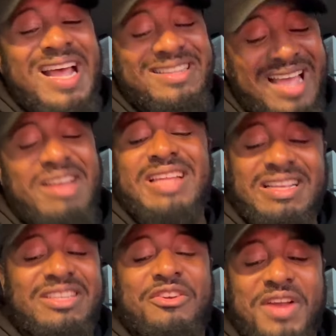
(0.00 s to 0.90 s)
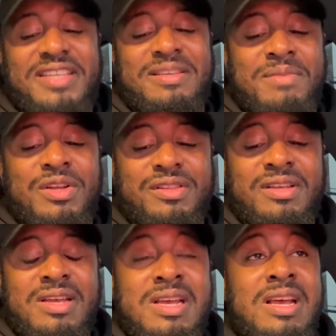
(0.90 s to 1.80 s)
that that that's a crazy month.
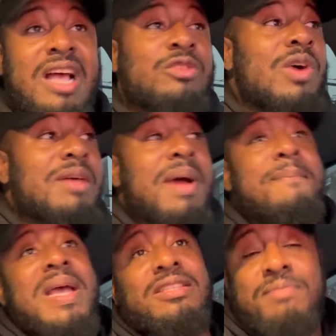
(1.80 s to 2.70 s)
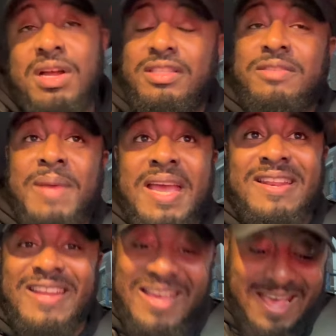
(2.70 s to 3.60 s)
That's one of my best months, man.